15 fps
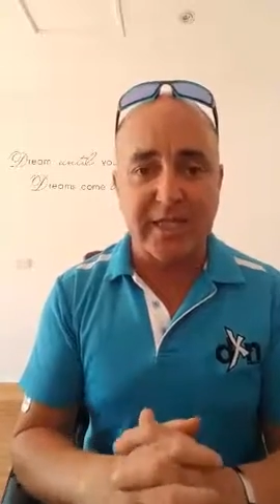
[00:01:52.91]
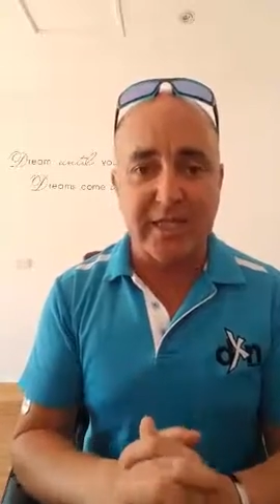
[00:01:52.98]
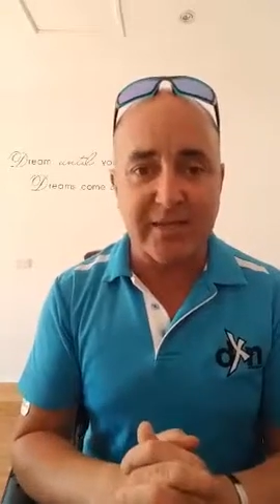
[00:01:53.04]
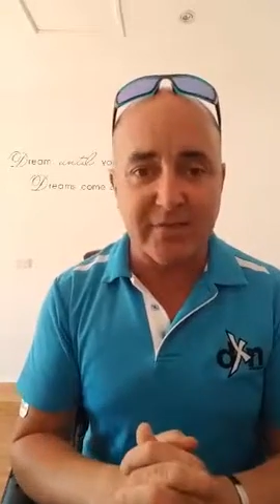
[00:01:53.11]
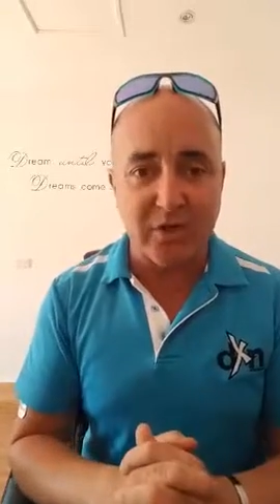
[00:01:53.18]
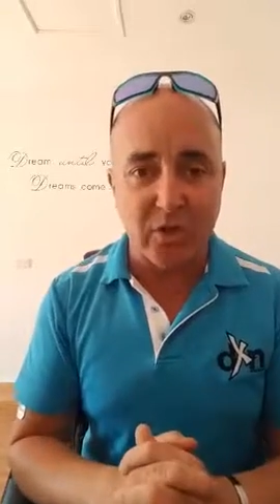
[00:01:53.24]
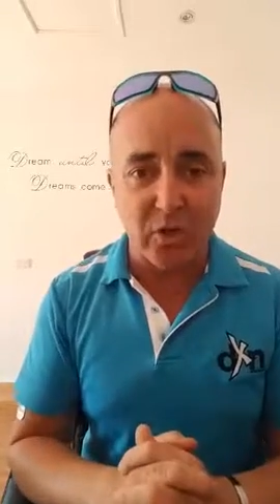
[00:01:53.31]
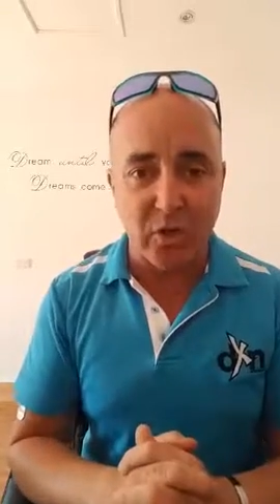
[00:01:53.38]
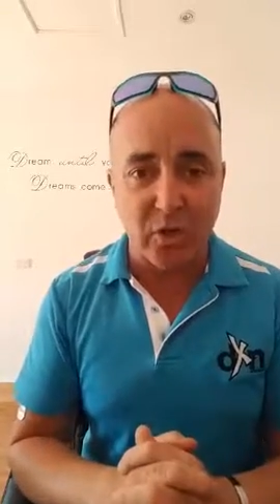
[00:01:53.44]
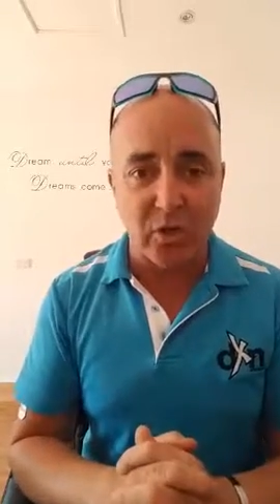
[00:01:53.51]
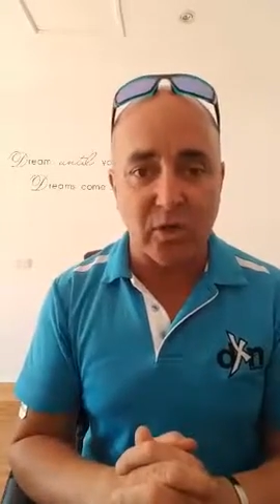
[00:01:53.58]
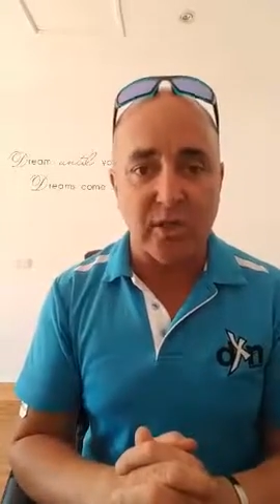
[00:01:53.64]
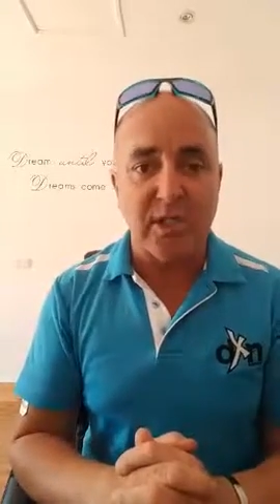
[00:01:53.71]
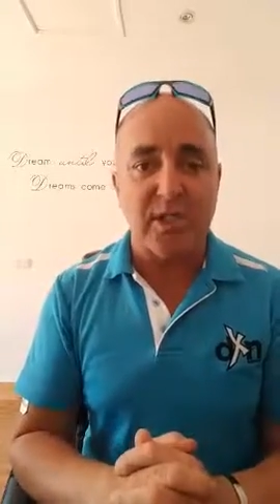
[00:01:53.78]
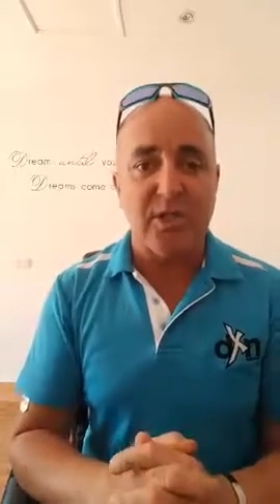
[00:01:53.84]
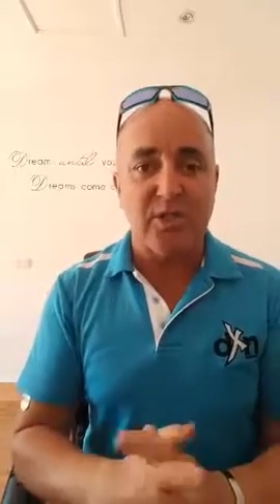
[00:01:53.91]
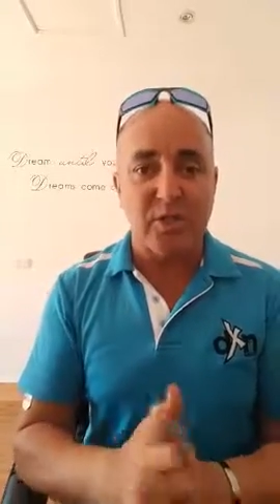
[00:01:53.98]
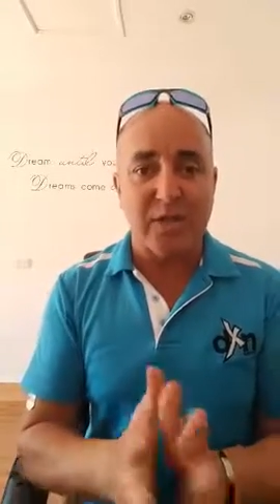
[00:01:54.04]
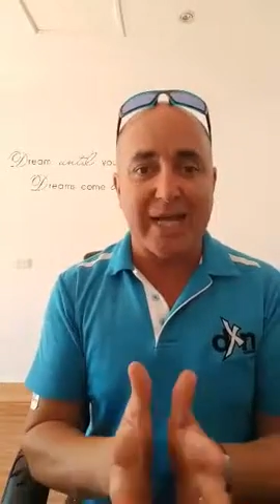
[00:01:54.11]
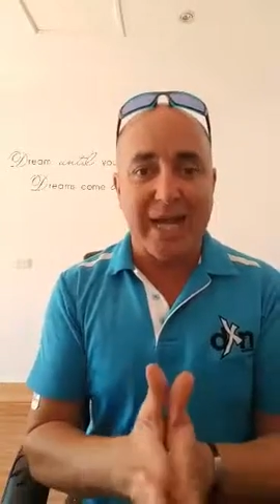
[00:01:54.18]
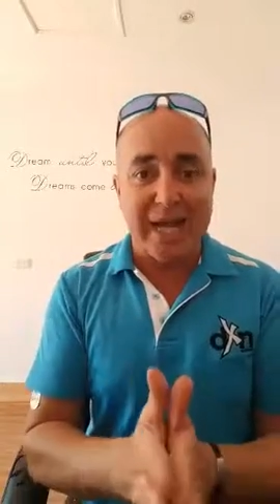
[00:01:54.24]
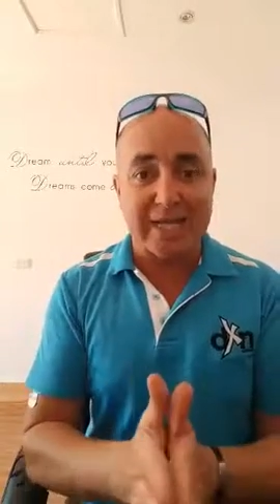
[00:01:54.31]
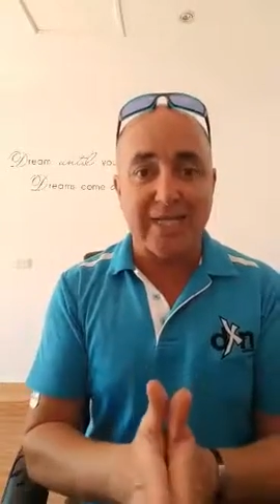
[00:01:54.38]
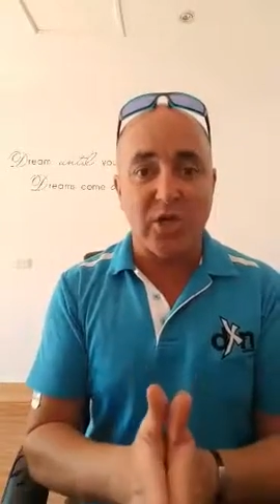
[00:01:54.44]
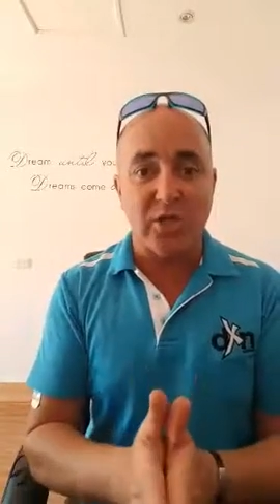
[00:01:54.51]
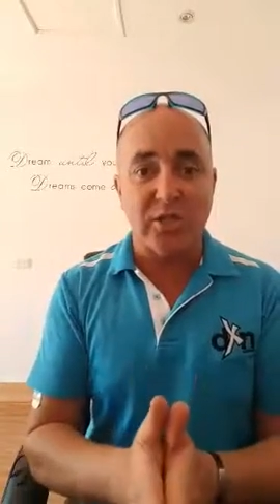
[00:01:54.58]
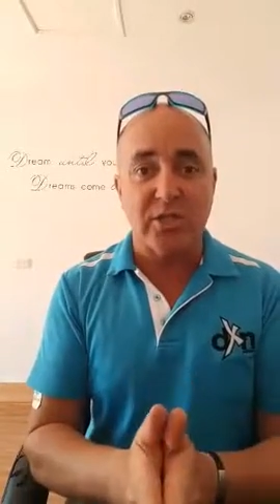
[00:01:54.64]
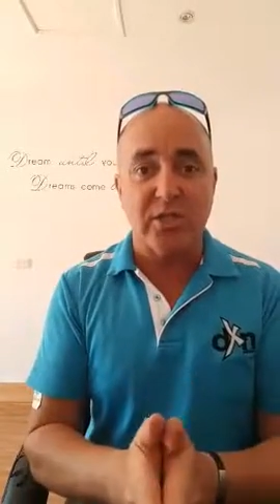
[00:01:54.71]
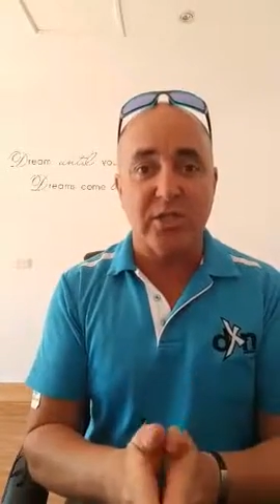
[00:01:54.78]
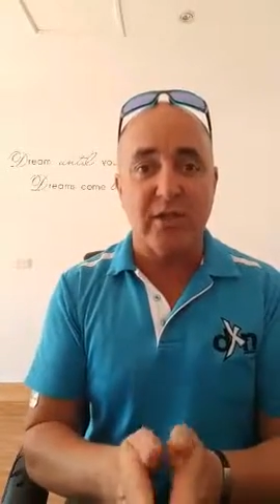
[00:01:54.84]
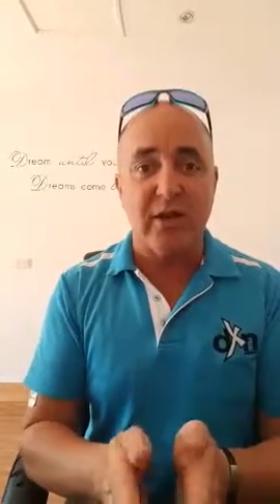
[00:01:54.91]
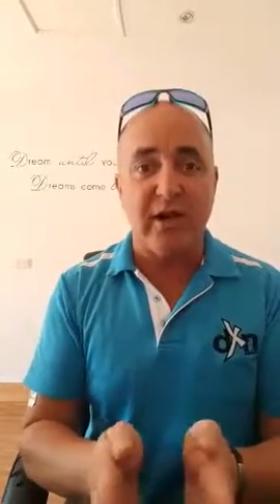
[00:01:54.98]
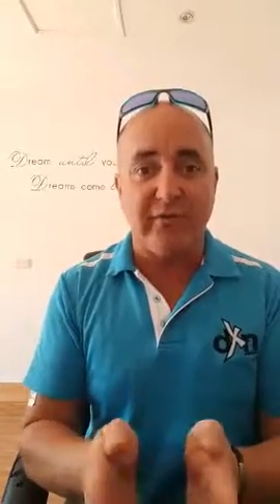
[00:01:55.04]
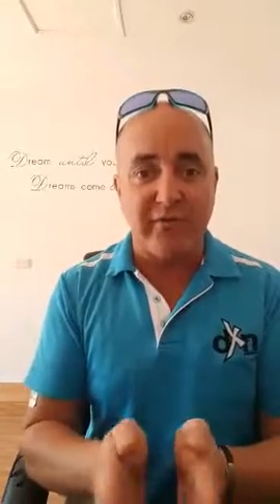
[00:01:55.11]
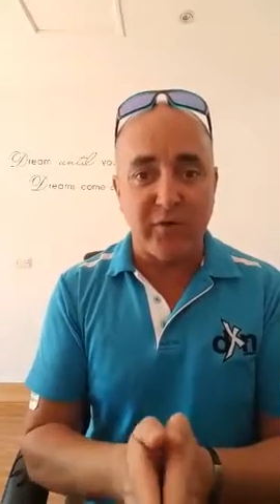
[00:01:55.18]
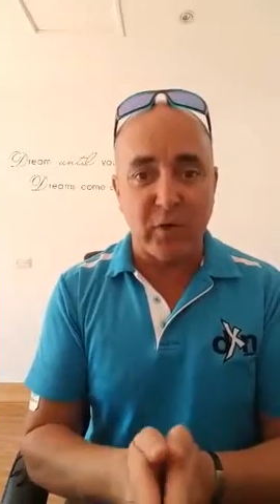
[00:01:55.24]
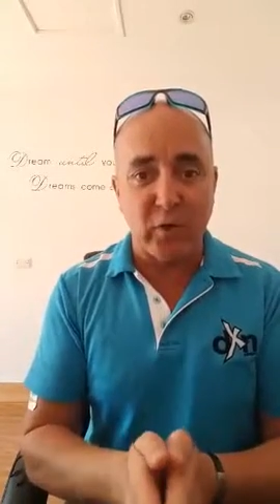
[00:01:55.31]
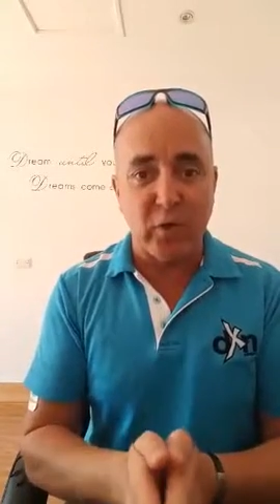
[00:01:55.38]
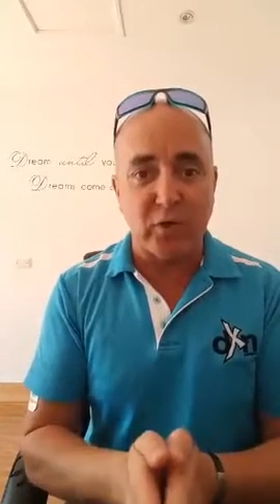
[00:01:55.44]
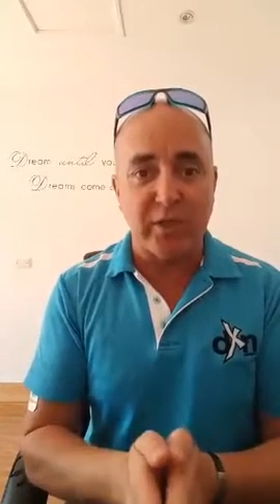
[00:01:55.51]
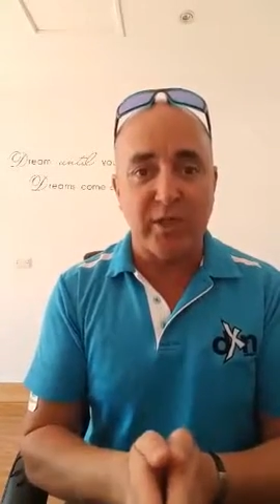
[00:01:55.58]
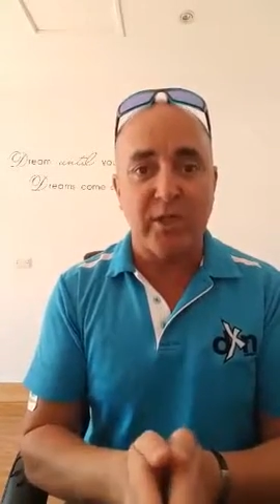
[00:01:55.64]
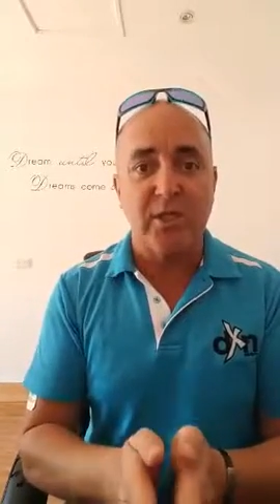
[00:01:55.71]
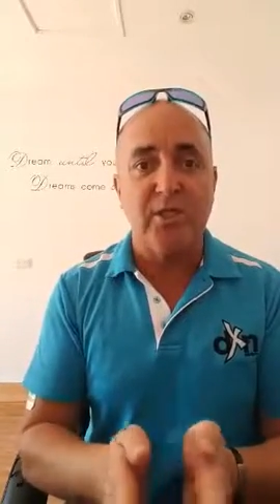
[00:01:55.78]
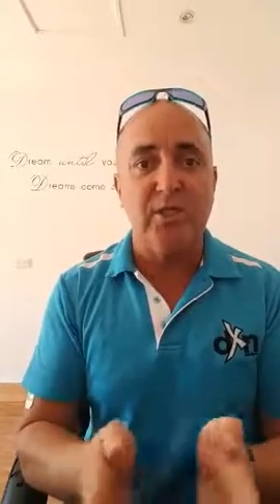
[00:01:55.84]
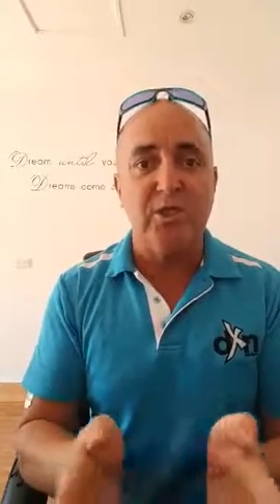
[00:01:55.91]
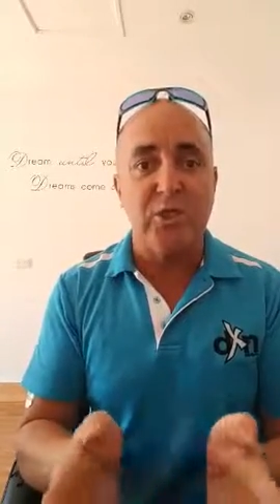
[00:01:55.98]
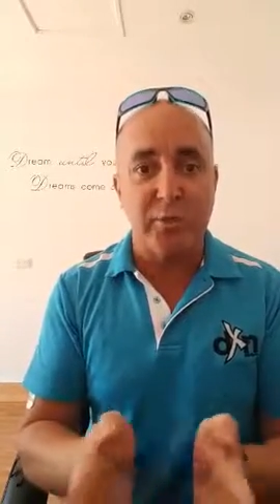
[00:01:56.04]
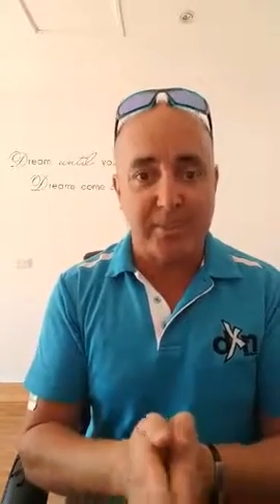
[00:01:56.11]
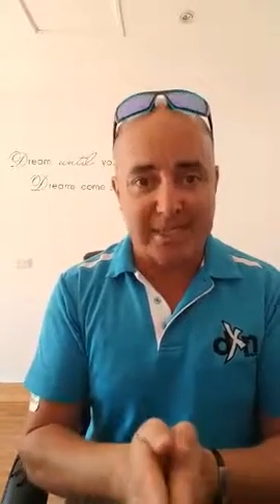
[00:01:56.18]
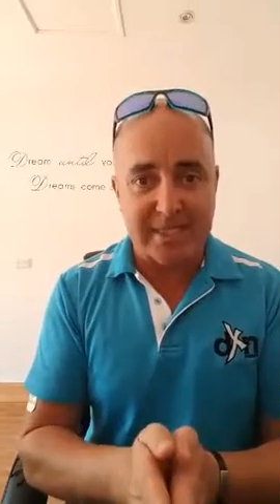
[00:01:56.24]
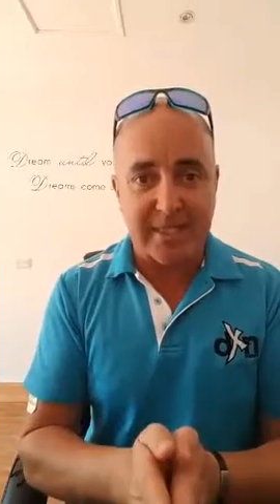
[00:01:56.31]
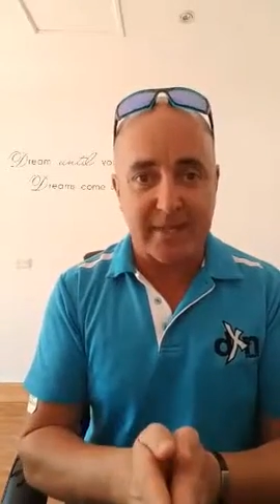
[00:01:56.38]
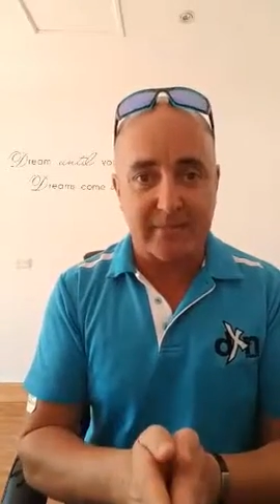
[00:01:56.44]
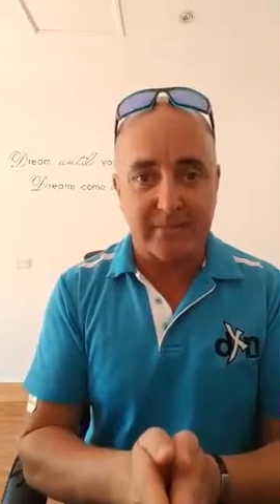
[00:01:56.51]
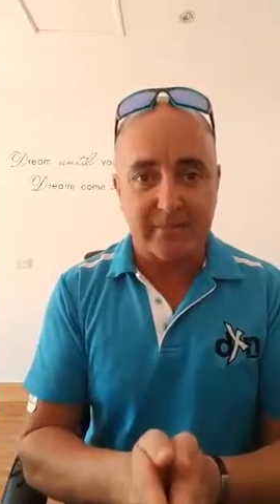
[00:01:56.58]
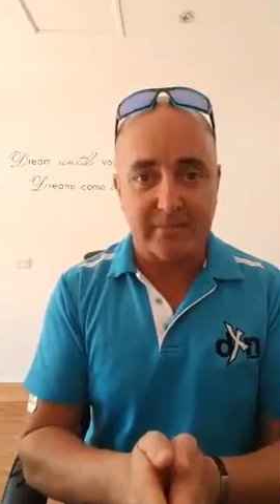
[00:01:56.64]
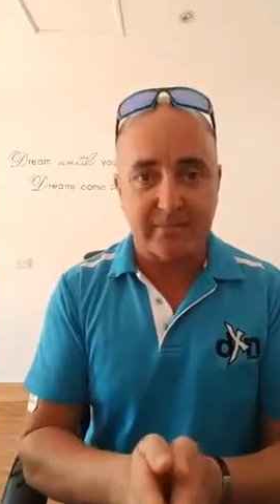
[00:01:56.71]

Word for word: give us a call you cannot afford to miss it